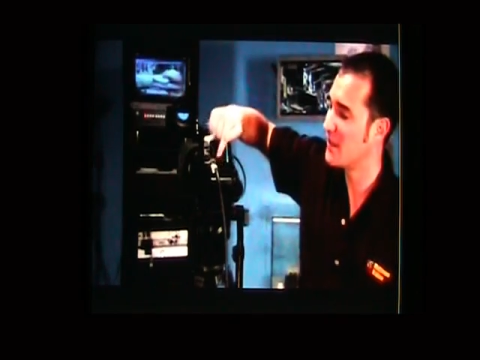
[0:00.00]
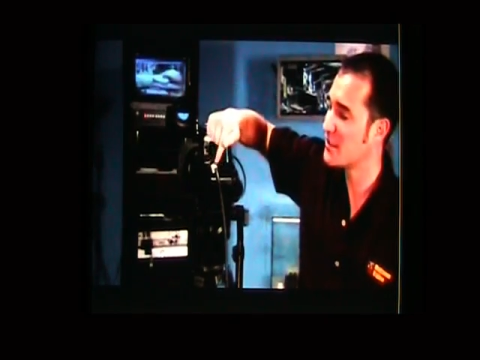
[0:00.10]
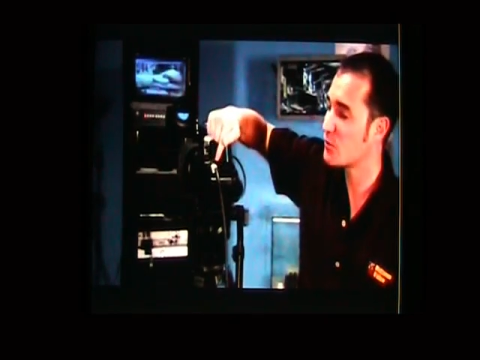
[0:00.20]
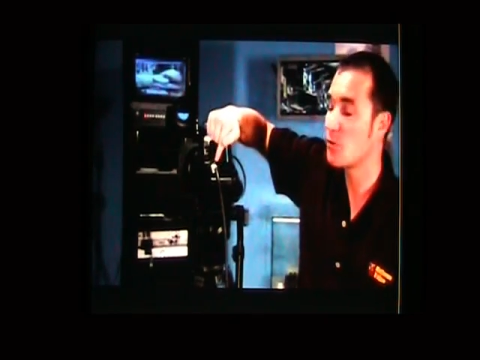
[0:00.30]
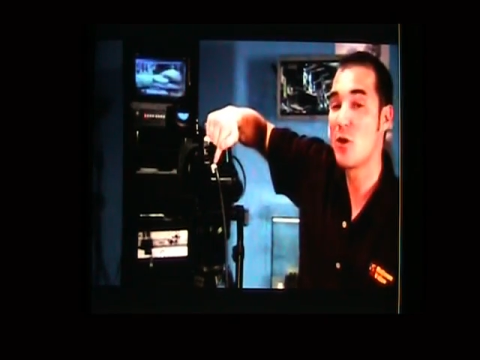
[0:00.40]

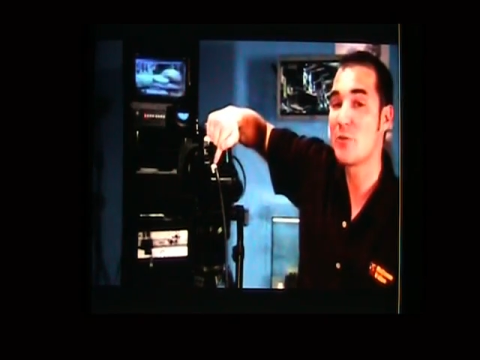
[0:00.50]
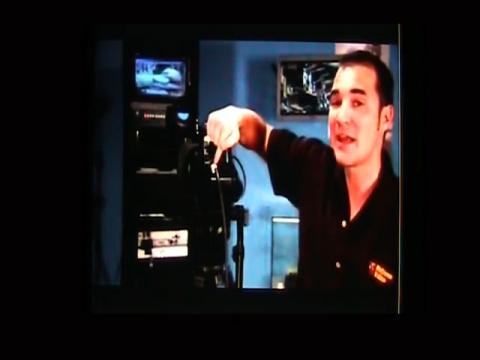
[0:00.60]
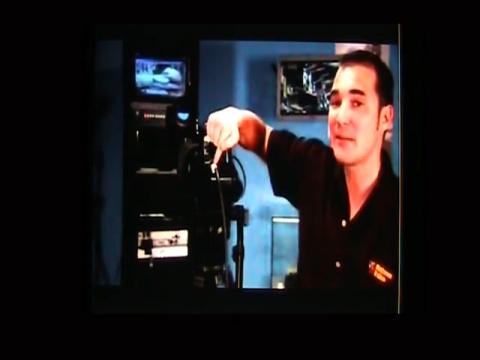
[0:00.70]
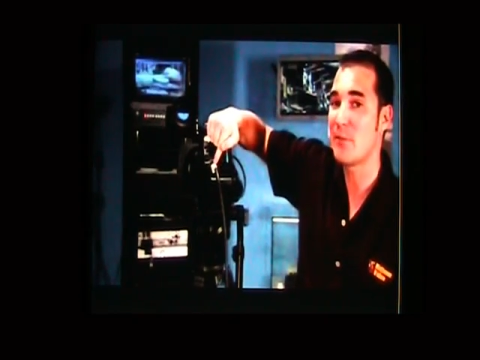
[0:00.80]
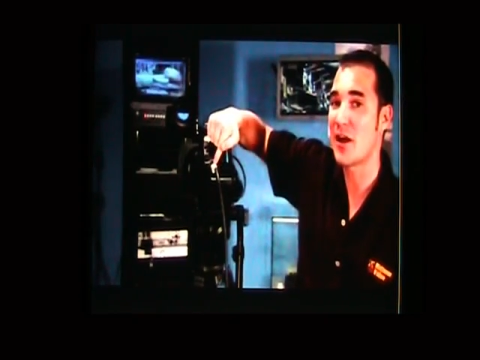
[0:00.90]
This remote
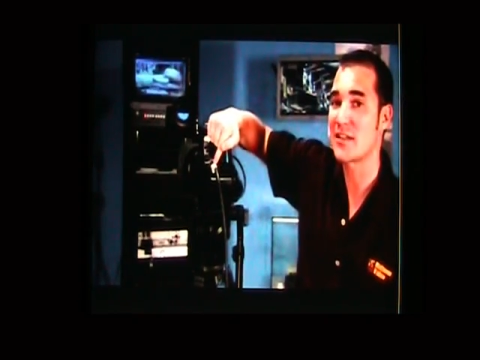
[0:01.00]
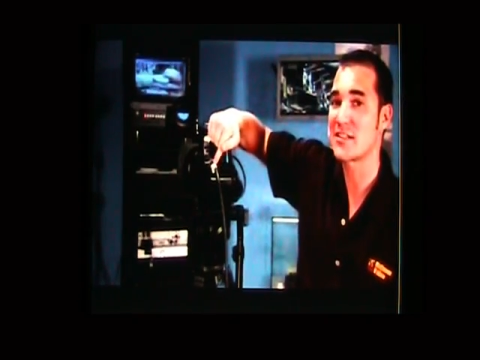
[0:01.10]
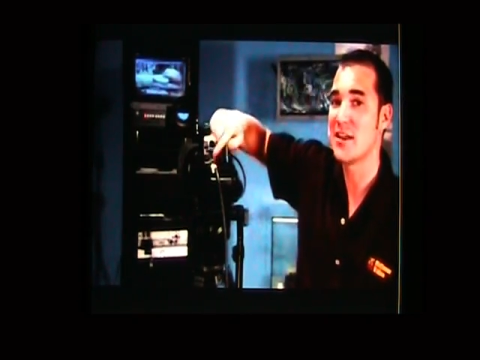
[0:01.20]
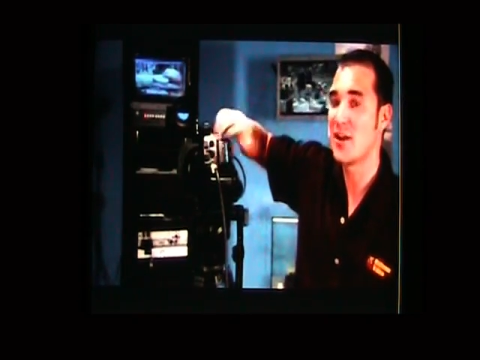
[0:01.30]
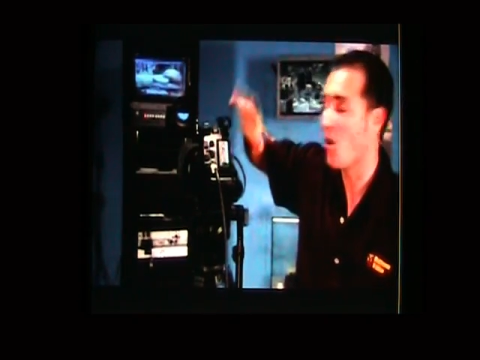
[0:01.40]
paint
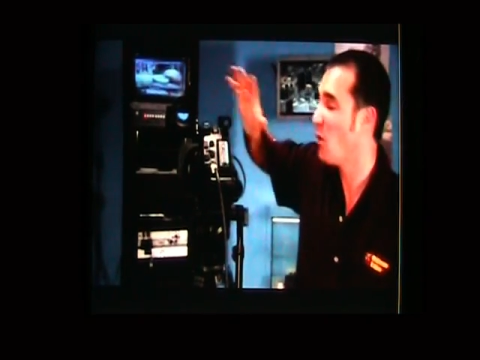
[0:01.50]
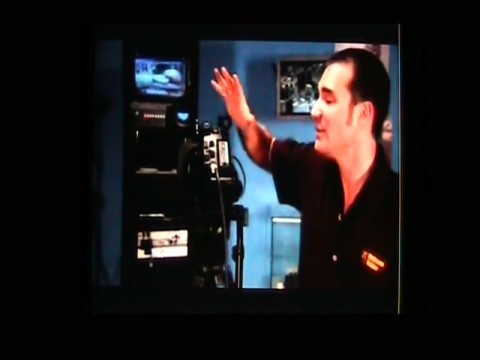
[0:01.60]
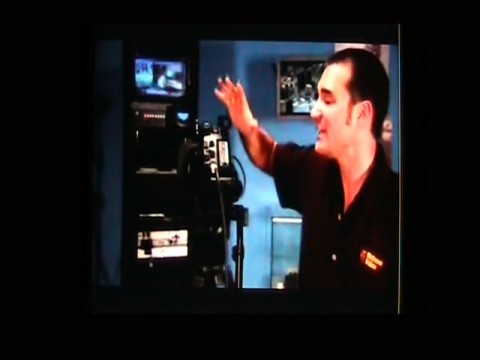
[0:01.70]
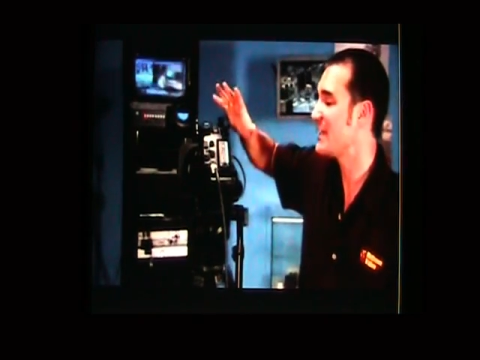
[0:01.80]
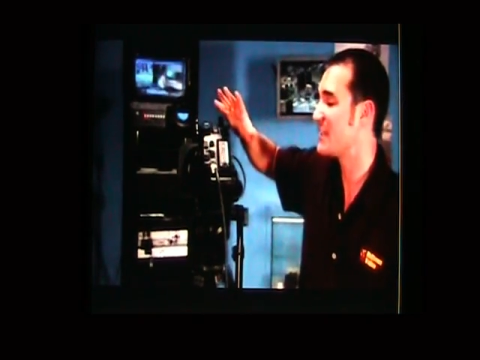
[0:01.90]
box
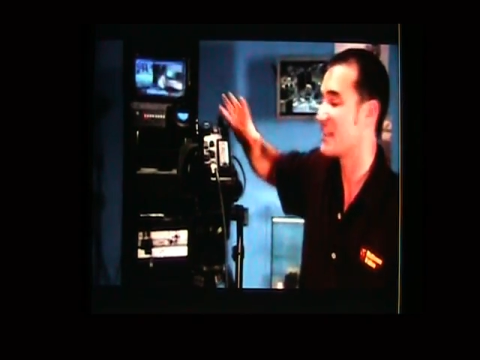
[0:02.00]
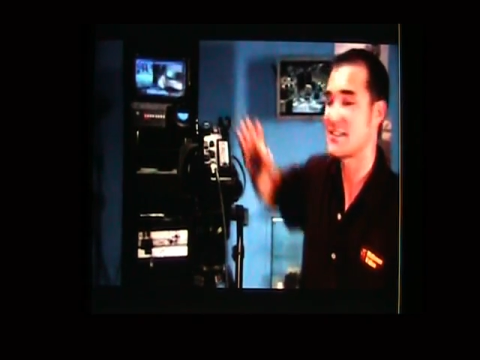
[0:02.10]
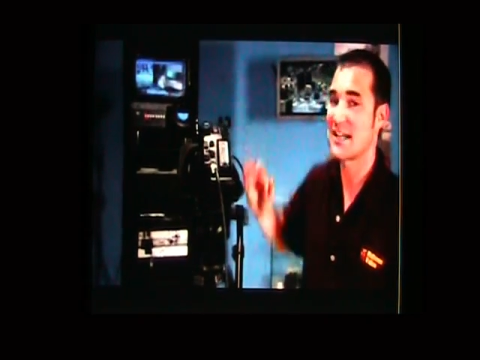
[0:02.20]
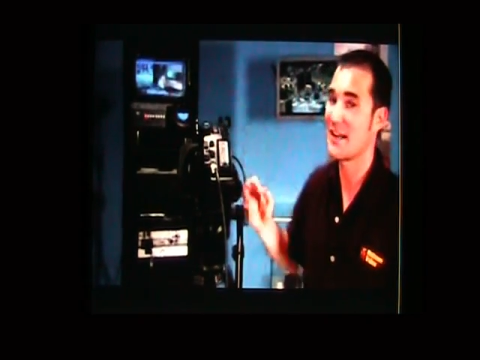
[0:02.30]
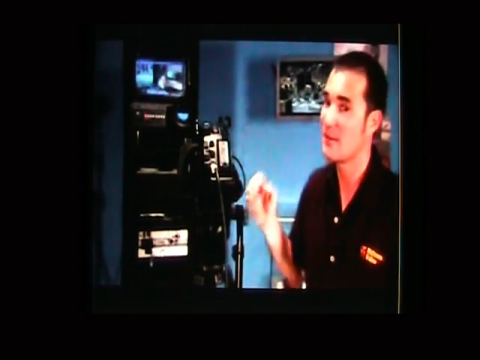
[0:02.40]
only
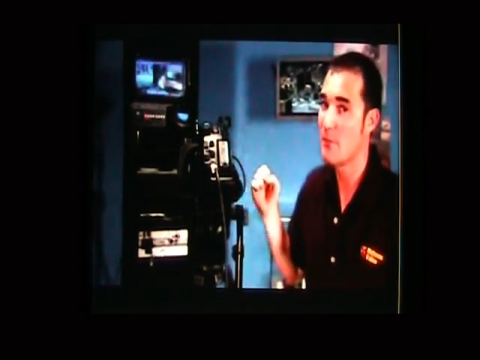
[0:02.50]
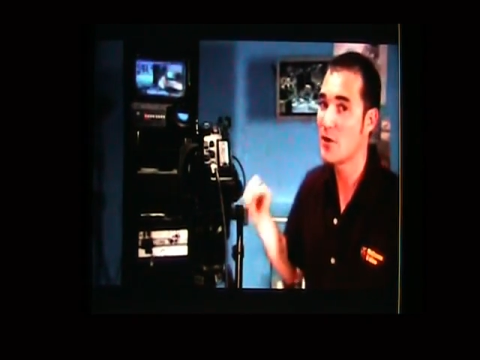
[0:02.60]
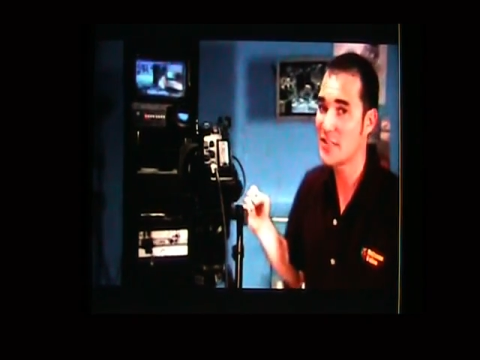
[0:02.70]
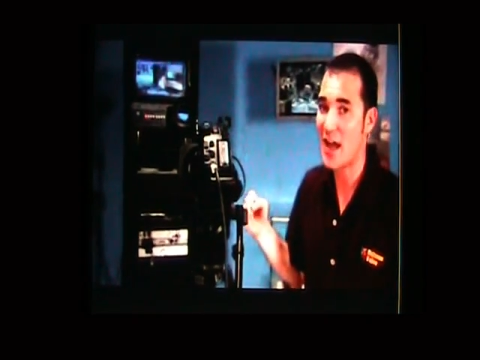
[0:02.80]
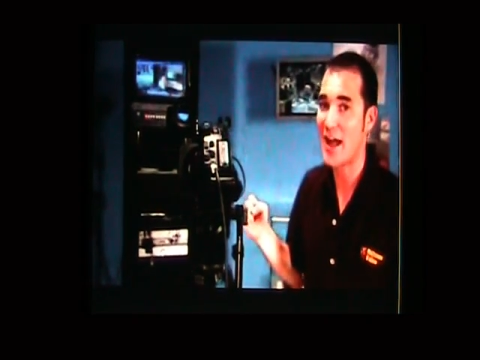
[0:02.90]
exists in the
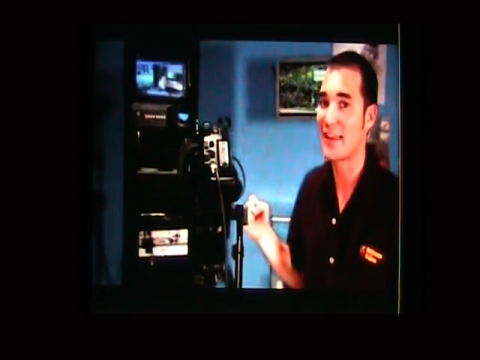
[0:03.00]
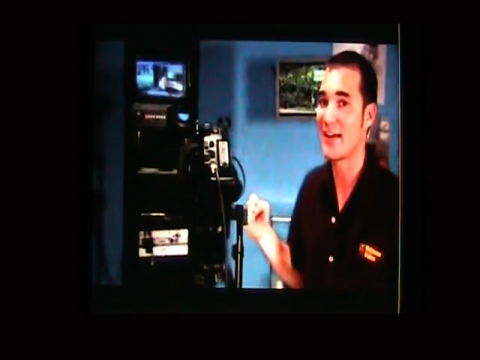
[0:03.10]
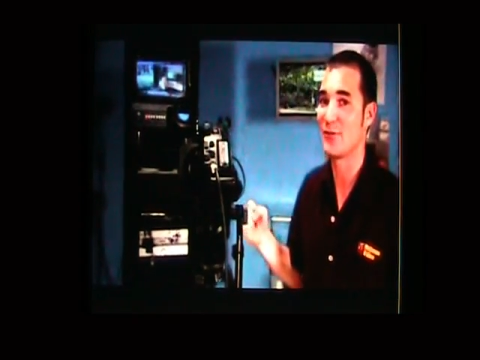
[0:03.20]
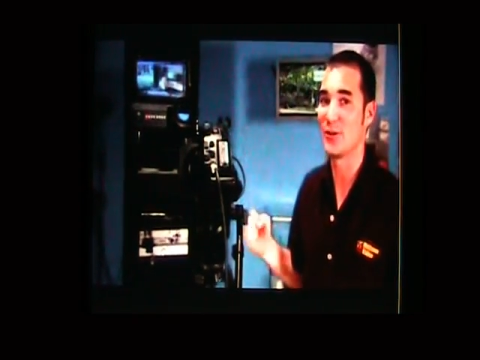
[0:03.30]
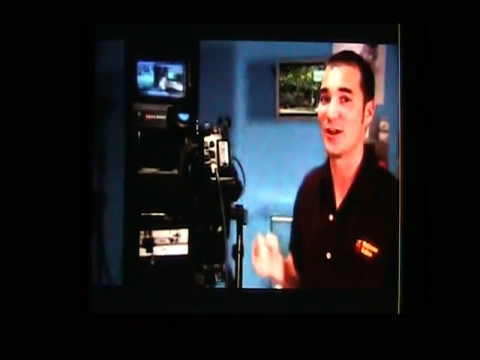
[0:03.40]
most high
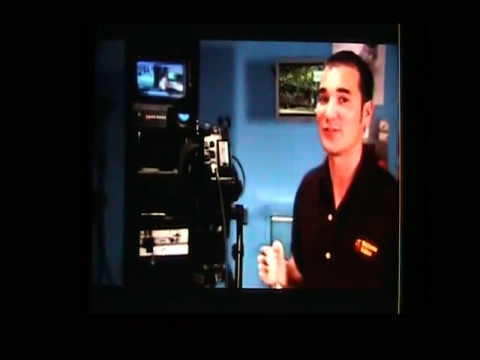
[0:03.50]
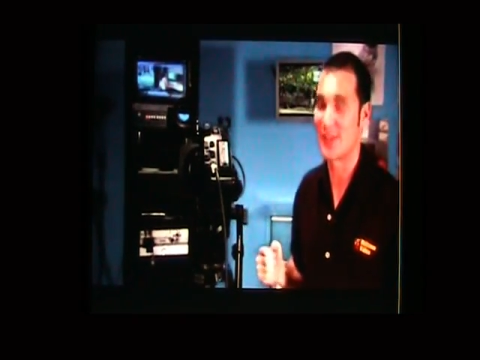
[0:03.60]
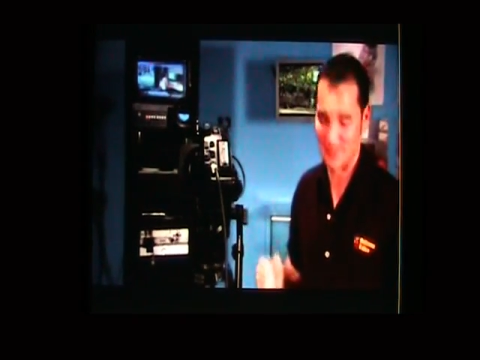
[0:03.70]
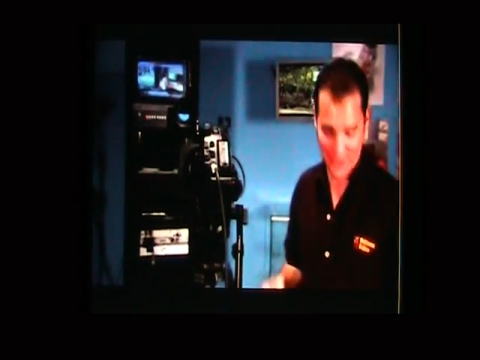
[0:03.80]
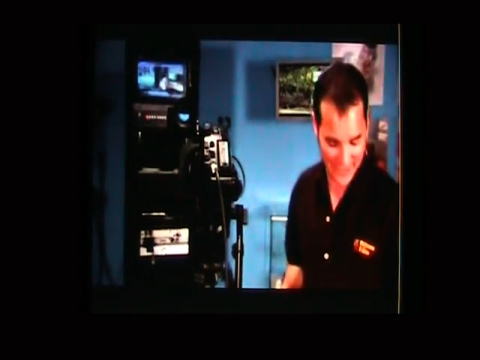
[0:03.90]
level of
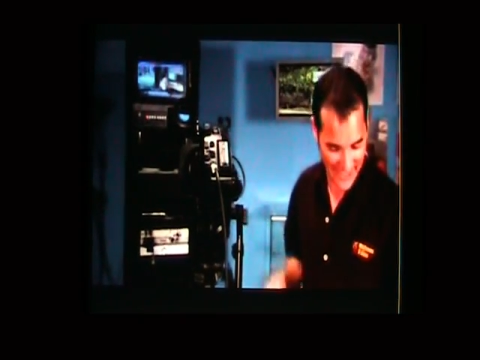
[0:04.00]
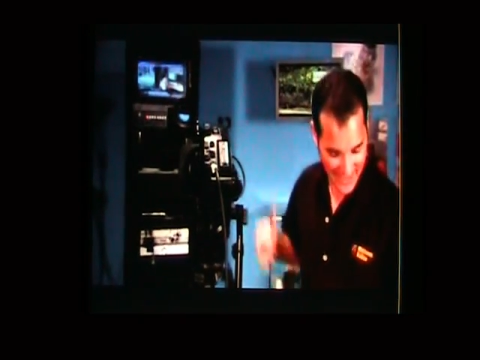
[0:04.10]
cameras.